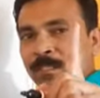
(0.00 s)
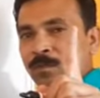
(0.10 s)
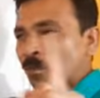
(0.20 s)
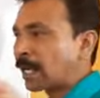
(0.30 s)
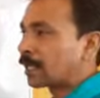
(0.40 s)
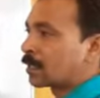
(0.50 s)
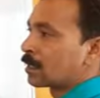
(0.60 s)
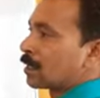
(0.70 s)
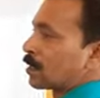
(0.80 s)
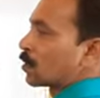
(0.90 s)

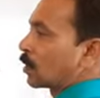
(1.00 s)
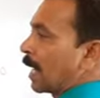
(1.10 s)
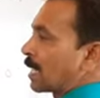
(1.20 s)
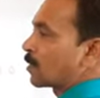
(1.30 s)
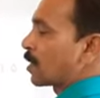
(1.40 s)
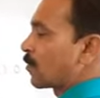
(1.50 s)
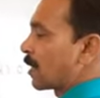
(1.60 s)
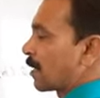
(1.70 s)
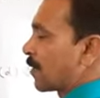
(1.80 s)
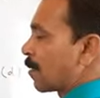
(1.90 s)
1. So tan square
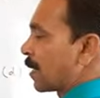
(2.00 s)
45